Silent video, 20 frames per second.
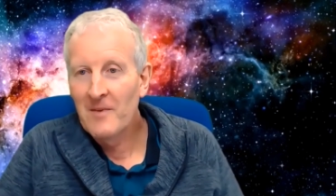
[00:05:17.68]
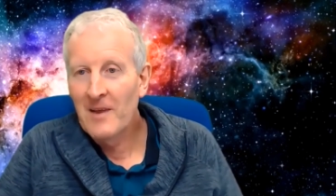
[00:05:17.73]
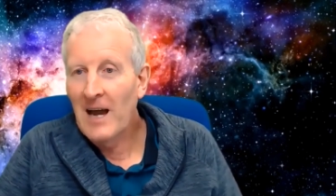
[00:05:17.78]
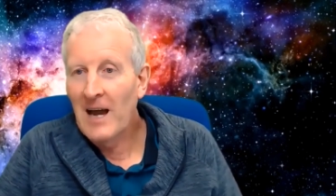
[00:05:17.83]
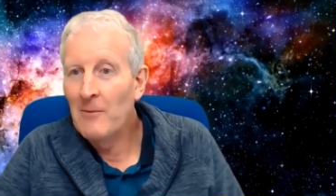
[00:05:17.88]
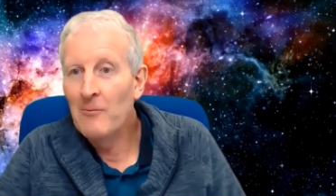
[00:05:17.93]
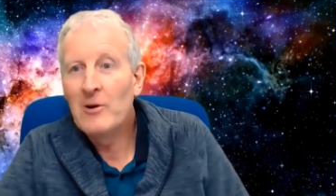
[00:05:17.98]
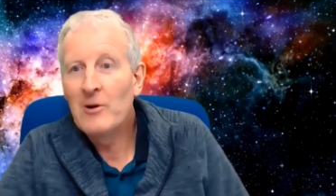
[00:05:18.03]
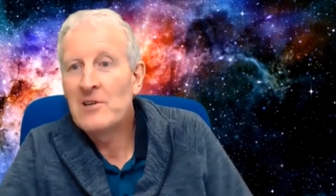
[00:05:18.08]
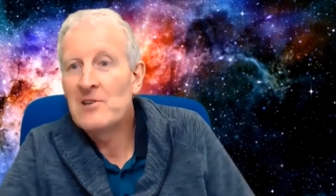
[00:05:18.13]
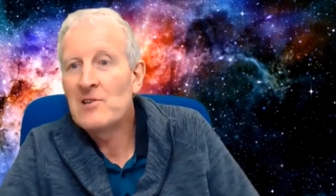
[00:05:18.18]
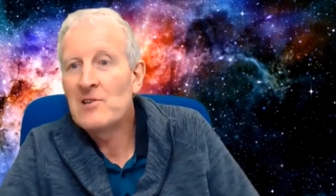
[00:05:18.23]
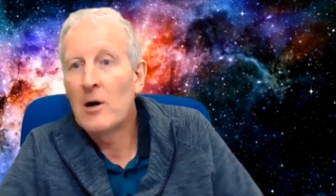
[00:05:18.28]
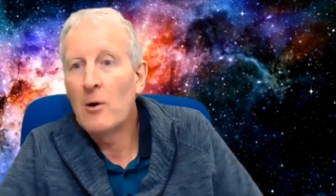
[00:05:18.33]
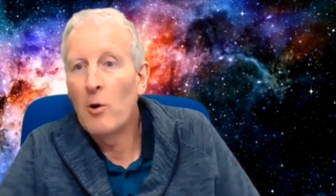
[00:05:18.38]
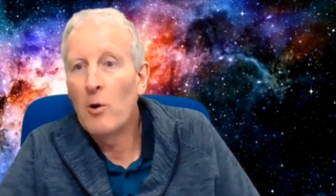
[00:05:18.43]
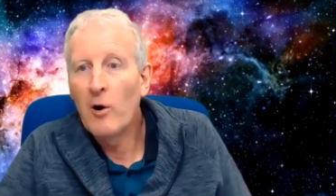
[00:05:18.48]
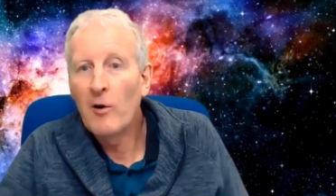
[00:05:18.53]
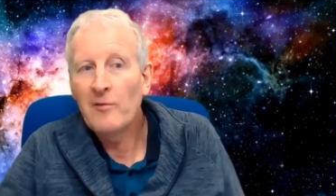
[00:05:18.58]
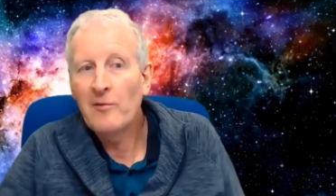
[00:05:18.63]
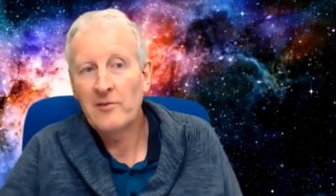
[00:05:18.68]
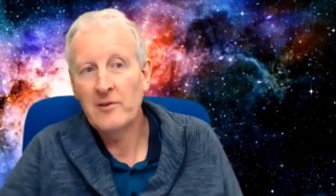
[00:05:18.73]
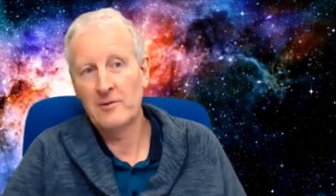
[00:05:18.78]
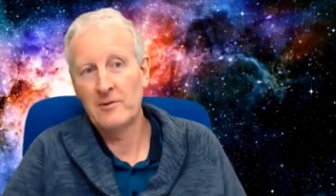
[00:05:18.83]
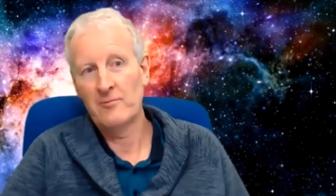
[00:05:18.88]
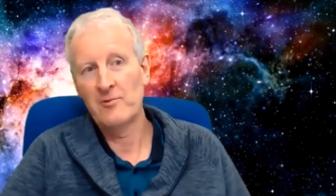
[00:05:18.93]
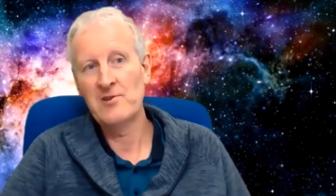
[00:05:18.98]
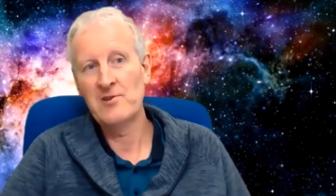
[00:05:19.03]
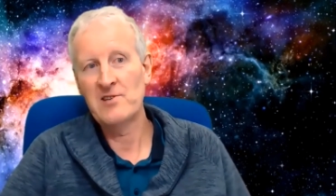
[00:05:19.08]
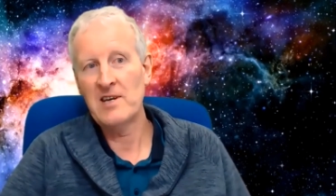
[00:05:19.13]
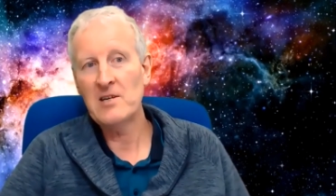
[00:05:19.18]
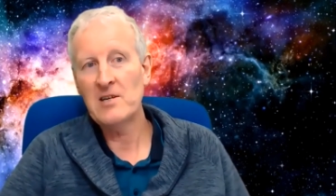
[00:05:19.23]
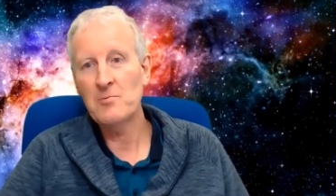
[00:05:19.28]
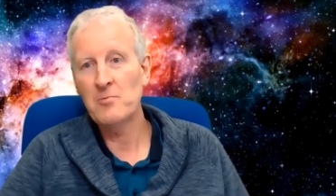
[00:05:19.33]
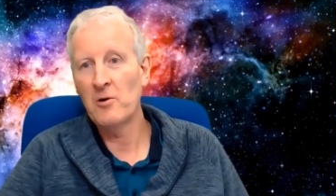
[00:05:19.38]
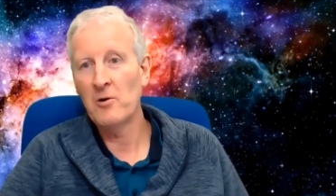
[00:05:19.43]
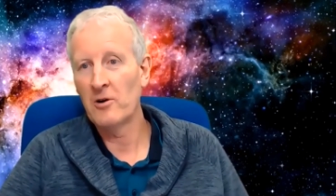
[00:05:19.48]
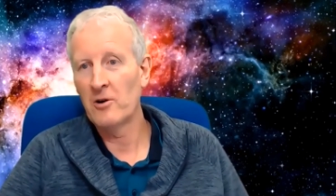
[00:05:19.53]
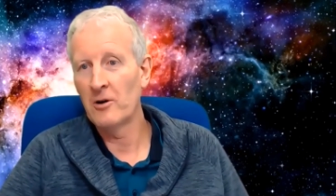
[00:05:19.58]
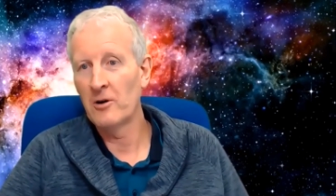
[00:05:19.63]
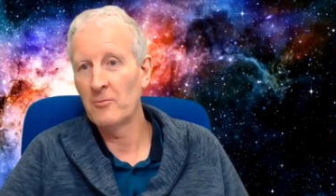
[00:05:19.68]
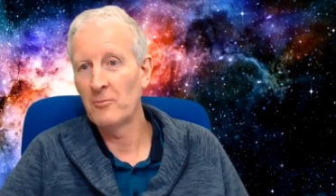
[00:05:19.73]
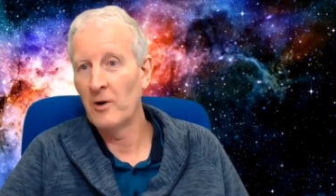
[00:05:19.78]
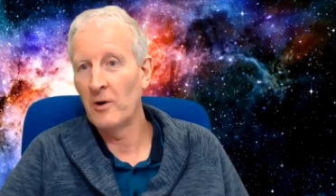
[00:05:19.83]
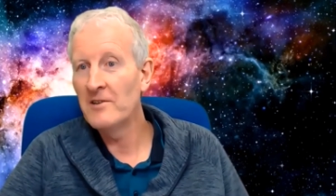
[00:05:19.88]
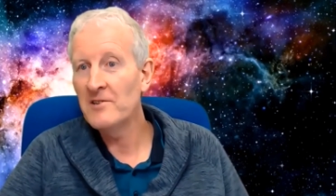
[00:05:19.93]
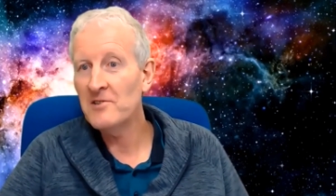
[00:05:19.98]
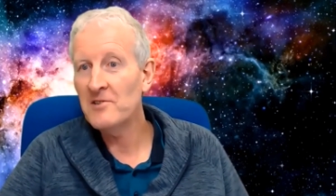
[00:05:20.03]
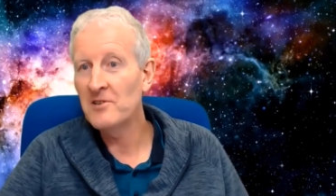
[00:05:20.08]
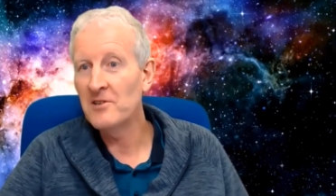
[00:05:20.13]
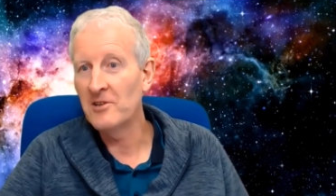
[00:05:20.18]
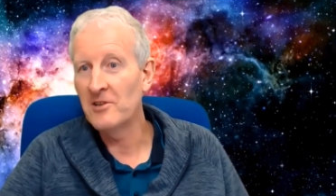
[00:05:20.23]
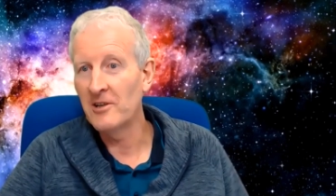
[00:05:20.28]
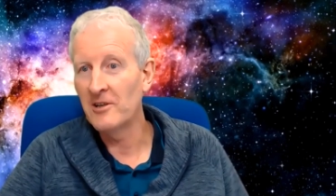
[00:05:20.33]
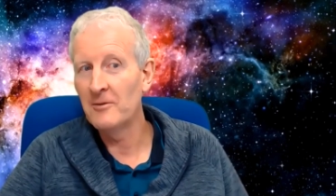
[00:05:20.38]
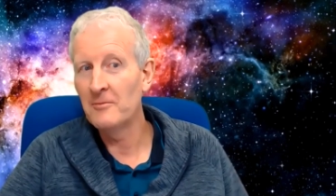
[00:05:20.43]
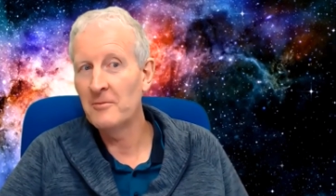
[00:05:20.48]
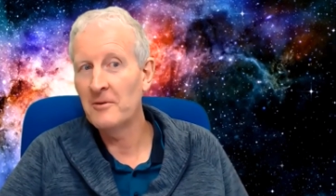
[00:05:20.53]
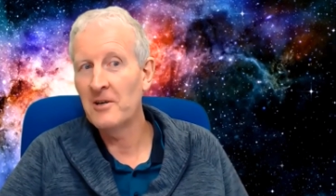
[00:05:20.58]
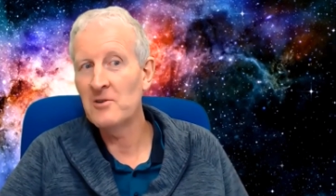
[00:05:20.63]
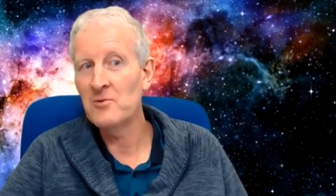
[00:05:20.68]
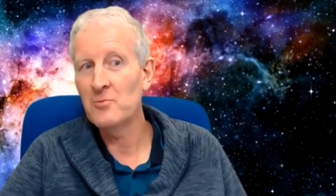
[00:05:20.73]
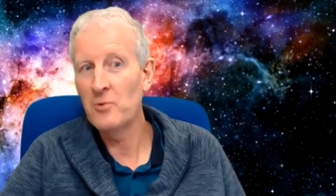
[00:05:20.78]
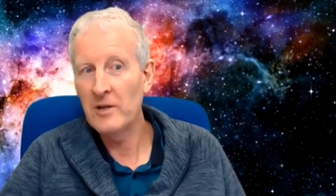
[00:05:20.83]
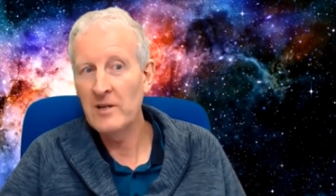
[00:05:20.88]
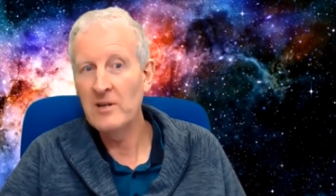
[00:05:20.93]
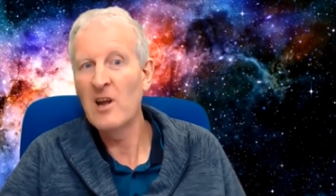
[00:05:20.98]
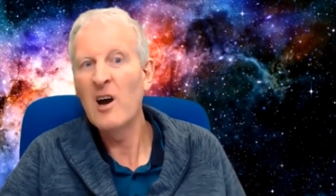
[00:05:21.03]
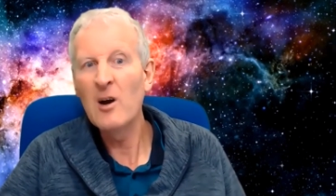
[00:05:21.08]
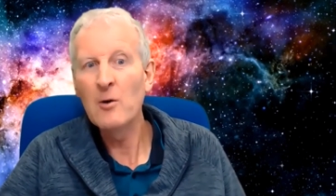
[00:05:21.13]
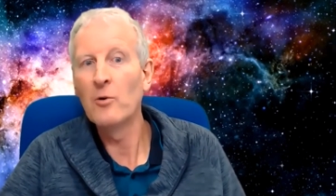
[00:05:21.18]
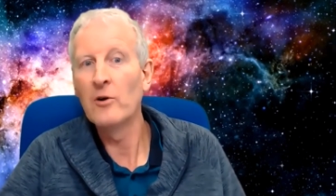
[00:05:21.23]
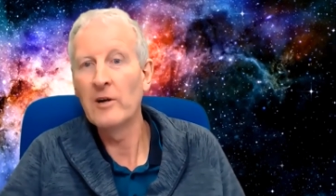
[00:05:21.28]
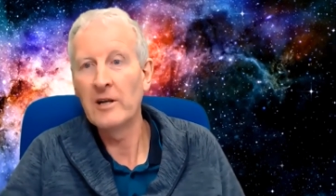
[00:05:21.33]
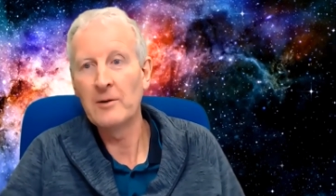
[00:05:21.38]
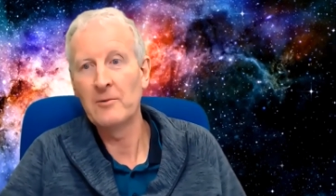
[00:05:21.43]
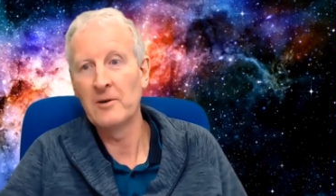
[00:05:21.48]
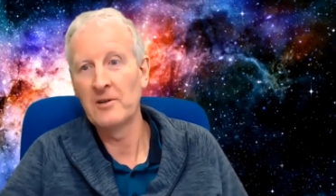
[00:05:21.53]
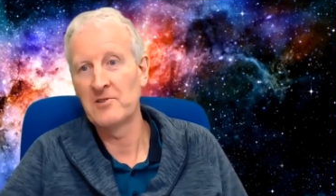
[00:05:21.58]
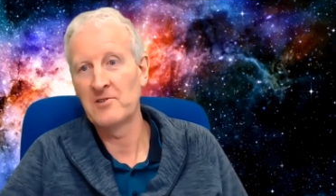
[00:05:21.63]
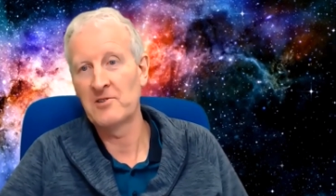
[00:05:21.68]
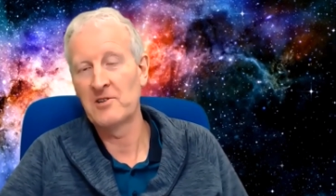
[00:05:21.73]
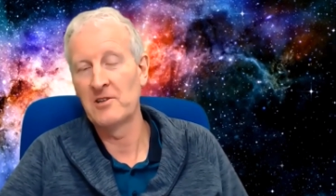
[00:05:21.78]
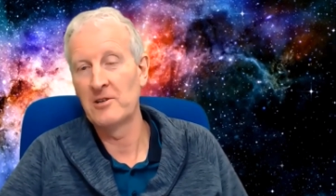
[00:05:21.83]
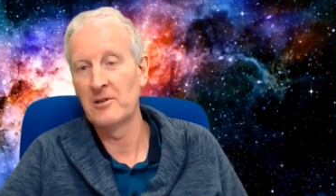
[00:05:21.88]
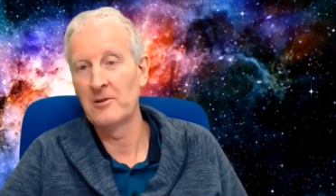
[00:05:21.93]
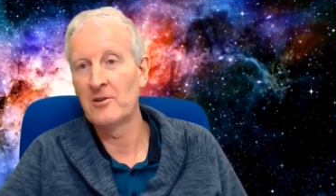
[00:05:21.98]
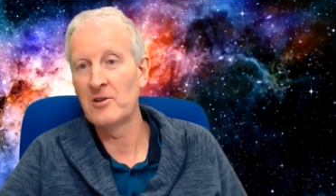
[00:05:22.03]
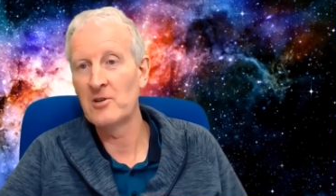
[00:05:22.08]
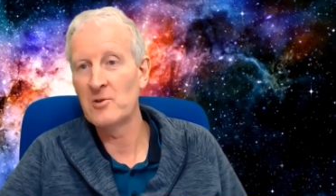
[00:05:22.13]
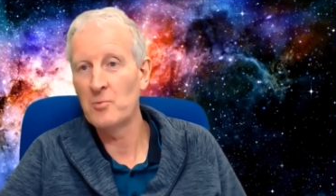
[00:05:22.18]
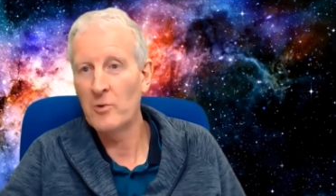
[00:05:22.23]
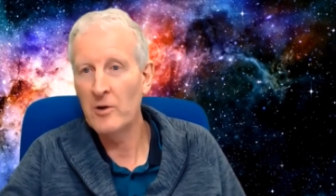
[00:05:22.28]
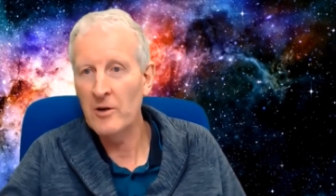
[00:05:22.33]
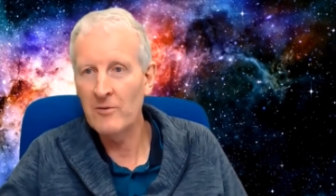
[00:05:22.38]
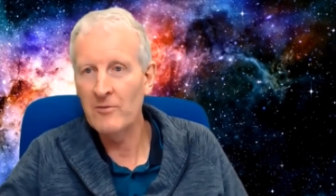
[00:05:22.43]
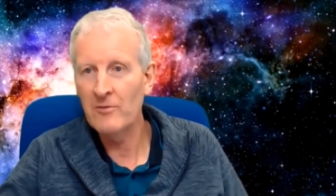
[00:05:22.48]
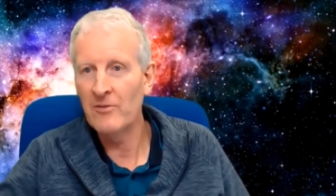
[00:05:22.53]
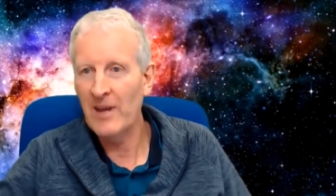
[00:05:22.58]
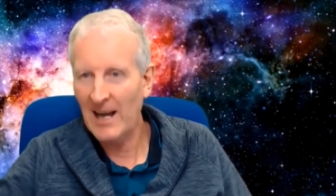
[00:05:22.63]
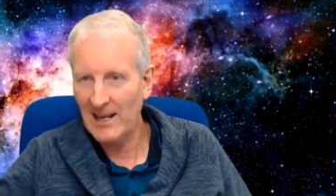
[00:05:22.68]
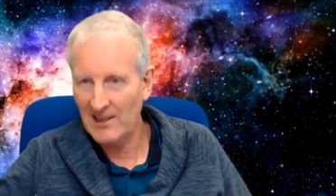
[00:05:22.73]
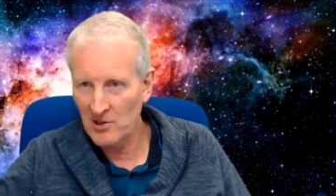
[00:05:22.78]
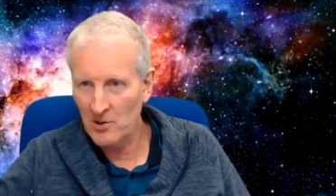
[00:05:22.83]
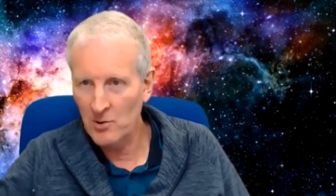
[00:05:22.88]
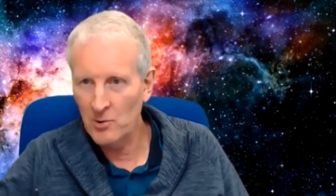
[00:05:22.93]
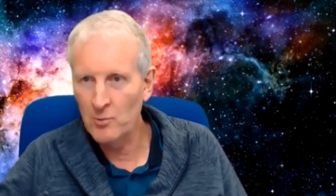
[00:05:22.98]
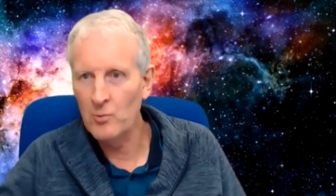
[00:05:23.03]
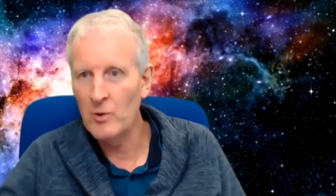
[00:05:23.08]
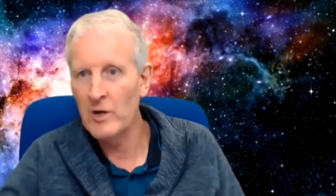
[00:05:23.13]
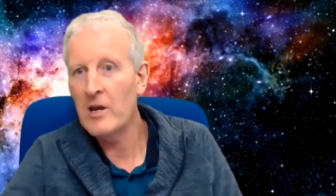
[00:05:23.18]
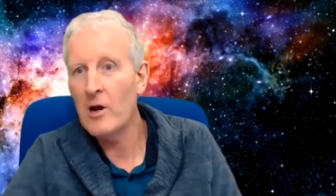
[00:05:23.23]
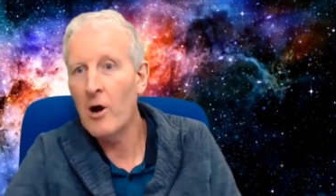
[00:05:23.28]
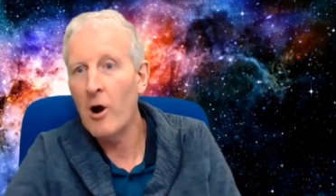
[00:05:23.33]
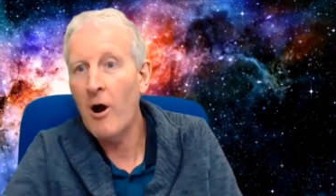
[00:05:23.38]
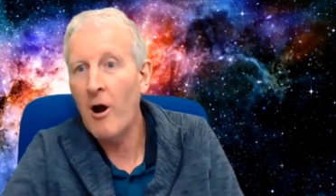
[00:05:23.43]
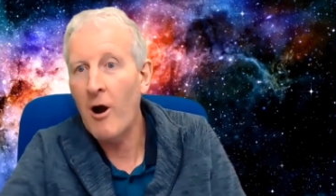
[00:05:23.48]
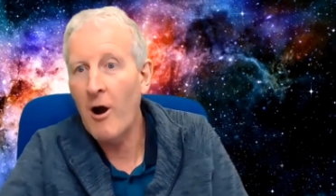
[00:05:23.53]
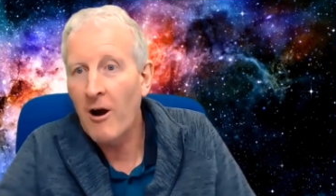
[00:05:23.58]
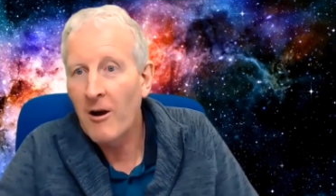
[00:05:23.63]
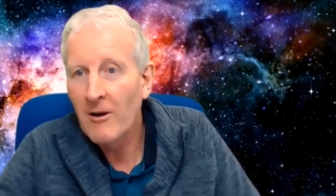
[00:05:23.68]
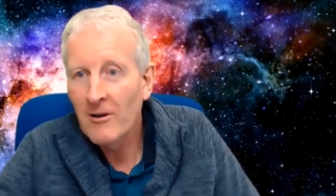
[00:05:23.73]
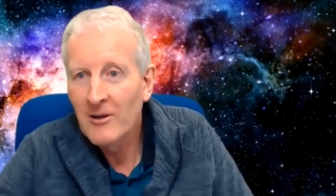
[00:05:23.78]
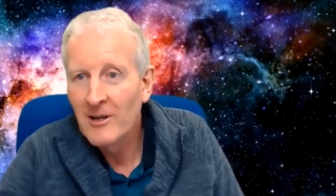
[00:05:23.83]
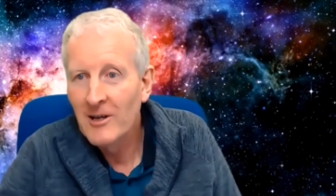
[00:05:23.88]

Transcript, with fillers: And we so often resist what God wants to do because we know what He wants to do because we're that's who we are,